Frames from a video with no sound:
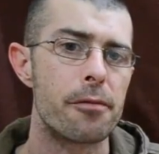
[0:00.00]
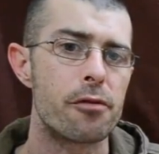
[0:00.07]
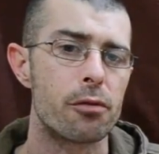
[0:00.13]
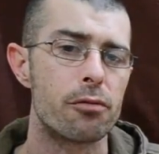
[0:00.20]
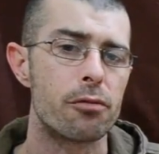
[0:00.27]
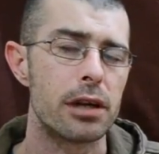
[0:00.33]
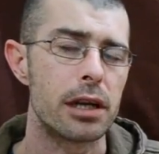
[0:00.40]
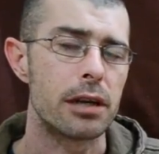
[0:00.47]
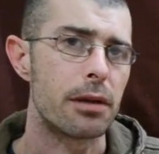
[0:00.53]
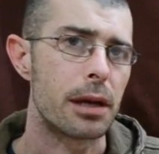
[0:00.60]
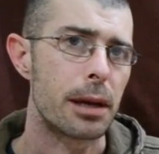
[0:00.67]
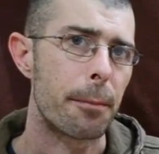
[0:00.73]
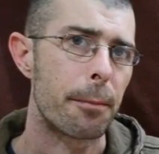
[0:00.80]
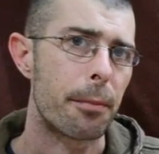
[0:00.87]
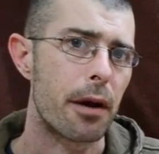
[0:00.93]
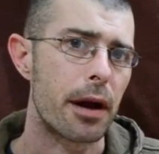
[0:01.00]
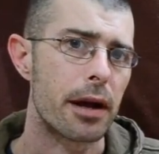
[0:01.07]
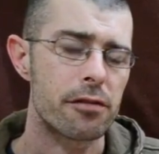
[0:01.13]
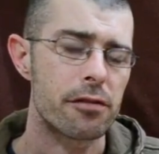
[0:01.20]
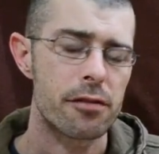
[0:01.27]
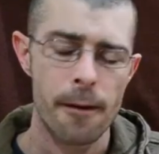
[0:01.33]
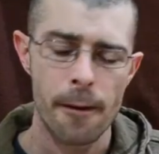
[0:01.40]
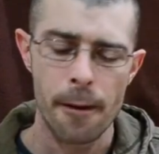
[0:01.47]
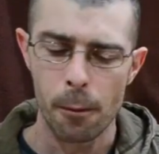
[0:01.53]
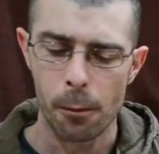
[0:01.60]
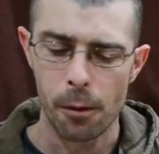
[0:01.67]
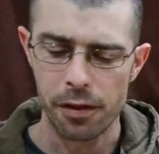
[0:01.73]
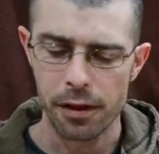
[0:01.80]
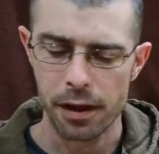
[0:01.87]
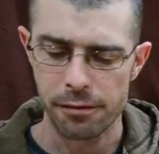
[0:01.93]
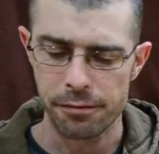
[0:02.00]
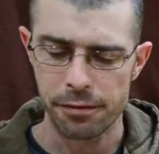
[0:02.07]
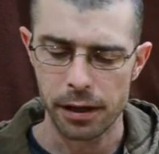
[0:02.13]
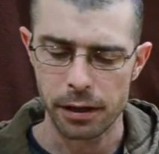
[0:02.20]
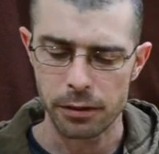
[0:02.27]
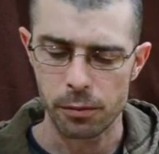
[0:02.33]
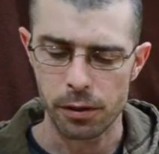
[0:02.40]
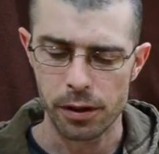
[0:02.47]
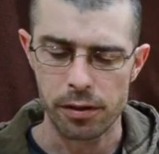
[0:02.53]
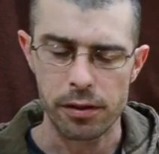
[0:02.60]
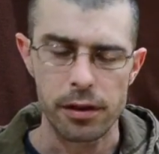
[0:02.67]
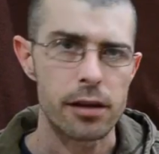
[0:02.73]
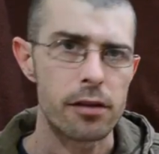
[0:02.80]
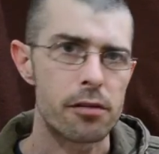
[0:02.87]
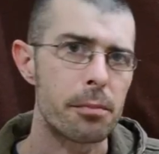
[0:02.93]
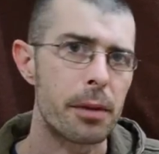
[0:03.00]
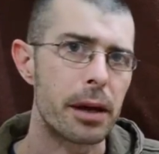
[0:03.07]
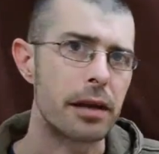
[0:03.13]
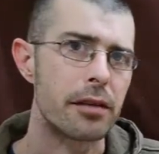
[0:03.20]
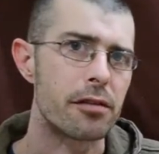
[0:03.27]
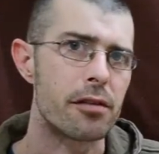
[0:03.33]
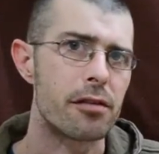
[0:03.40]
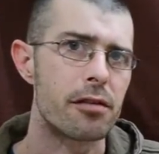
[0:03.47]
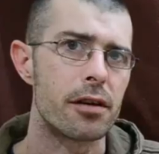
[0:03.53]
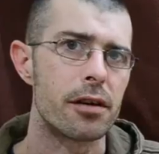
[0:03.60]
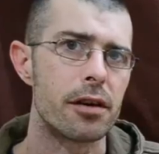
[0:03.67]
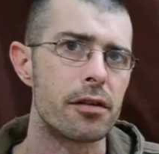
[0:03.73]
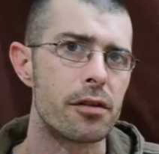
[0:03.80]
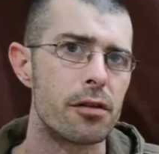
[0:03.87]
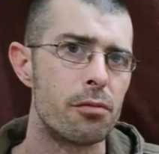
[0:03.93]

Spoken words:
So really, really impressed. One thing I found with these mics is the